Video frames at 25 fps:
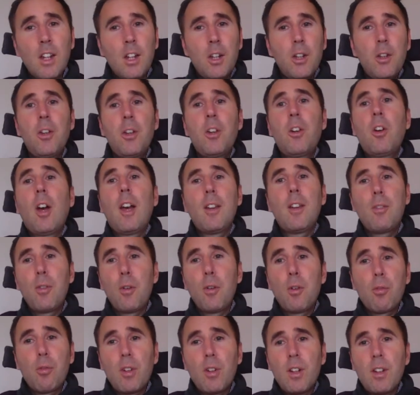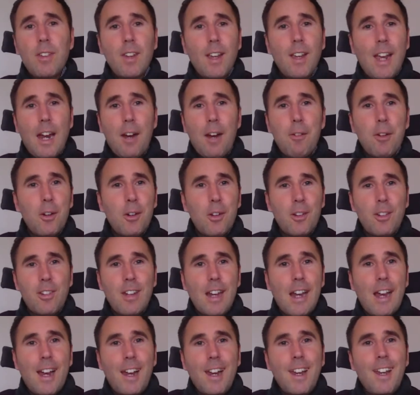You guys feel free to carry on
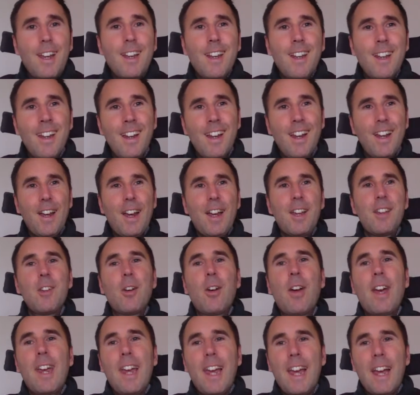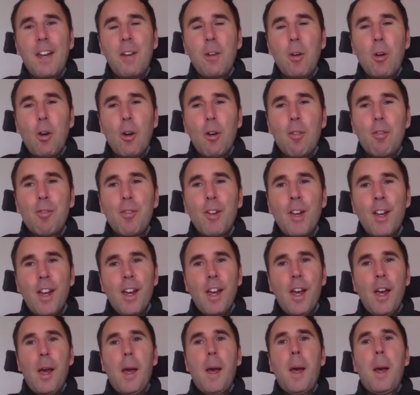chatting as I head off.
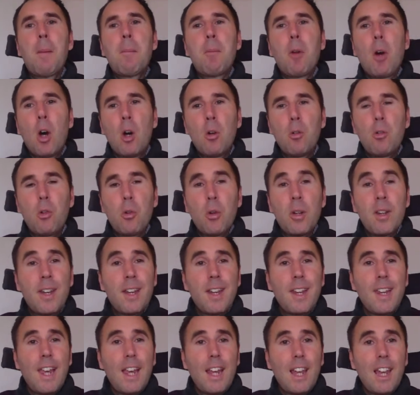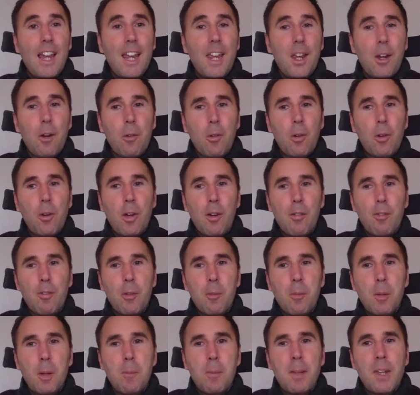I'll join in again later on
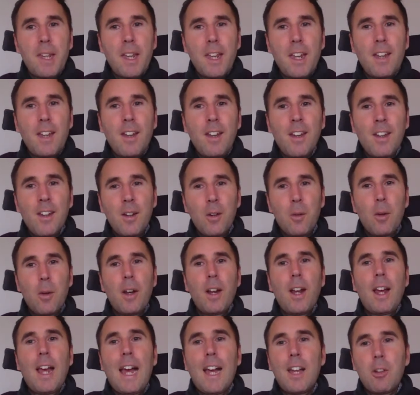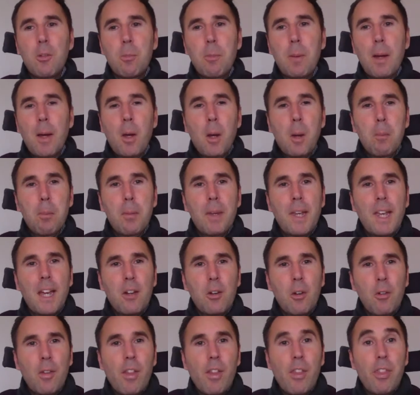after my meeting and catch back up
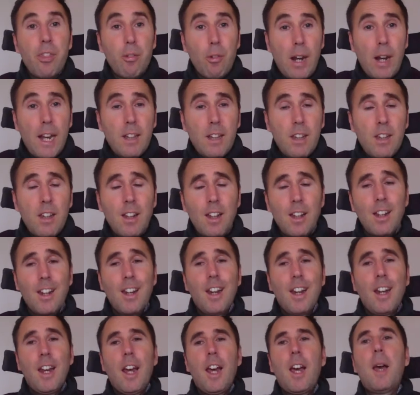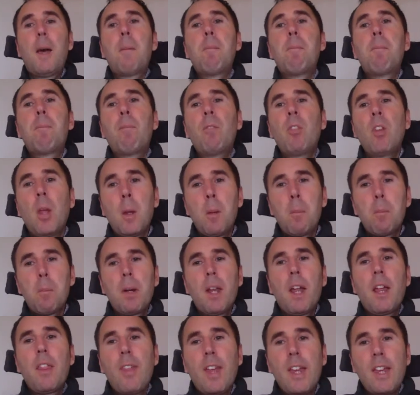again on the thread.
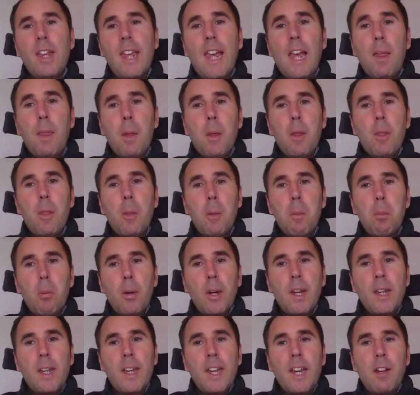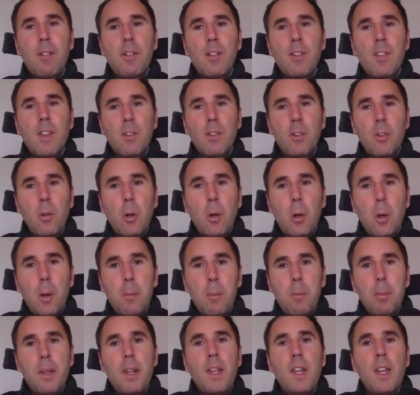But I think, yeah, the point here is it's got
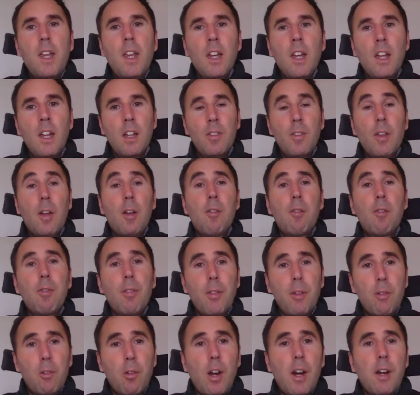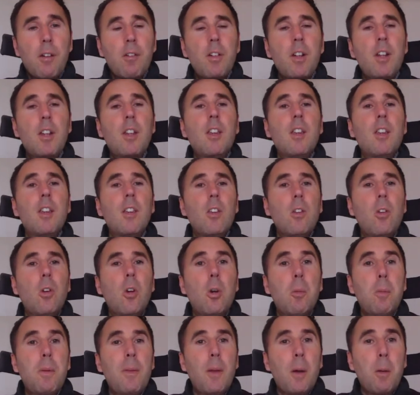to be done for the right reasons. It's
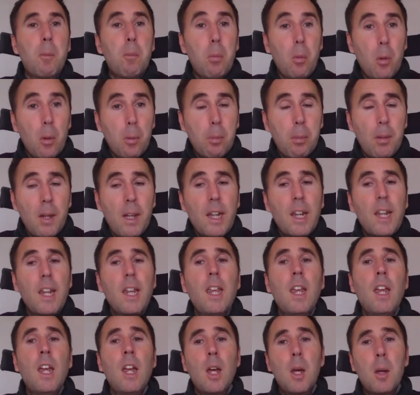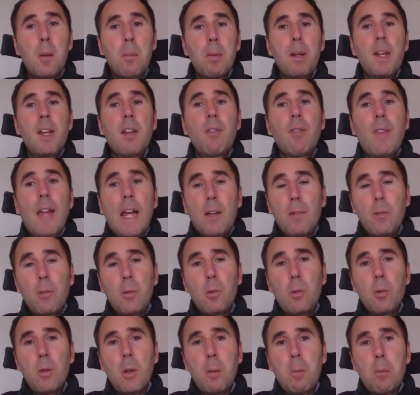got to be done properly. But if that's
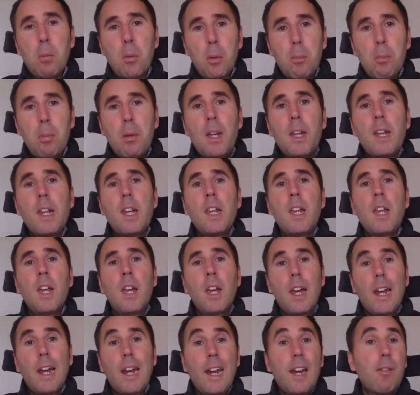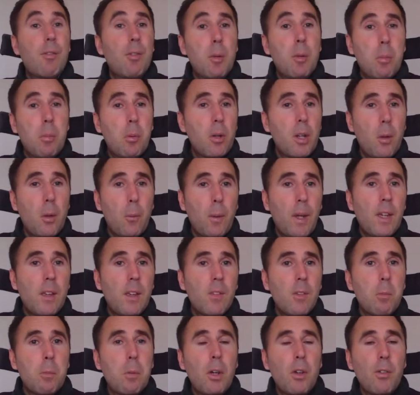all done properly, everybody
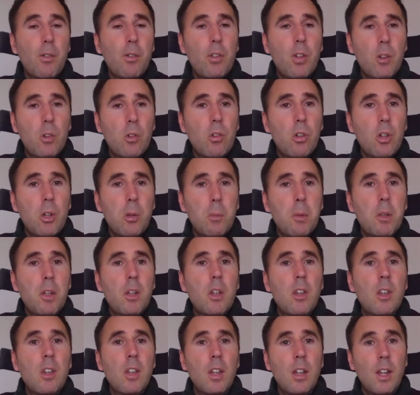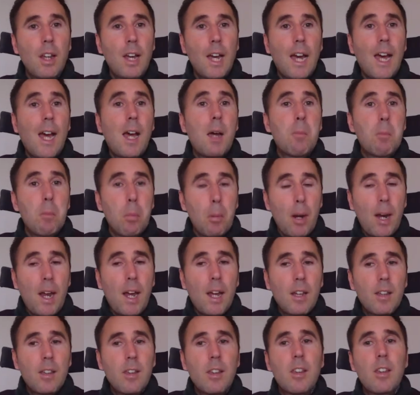wins, both consumers and
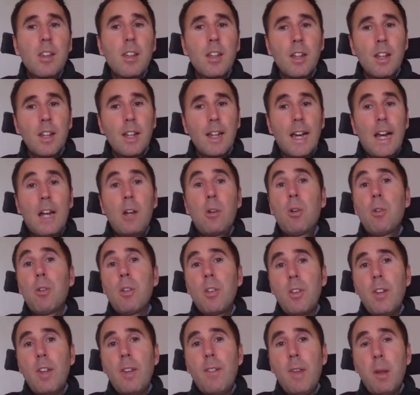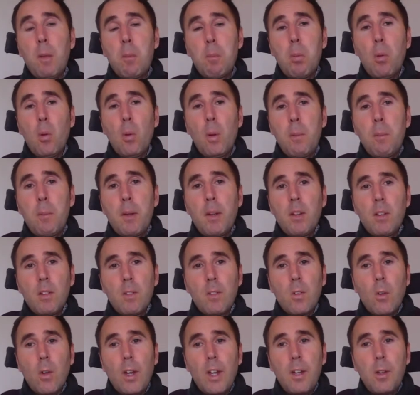brands, and obviously the employment
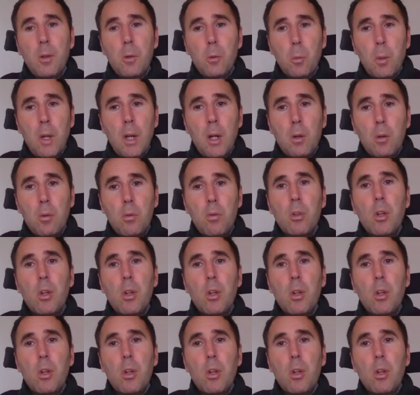side as well.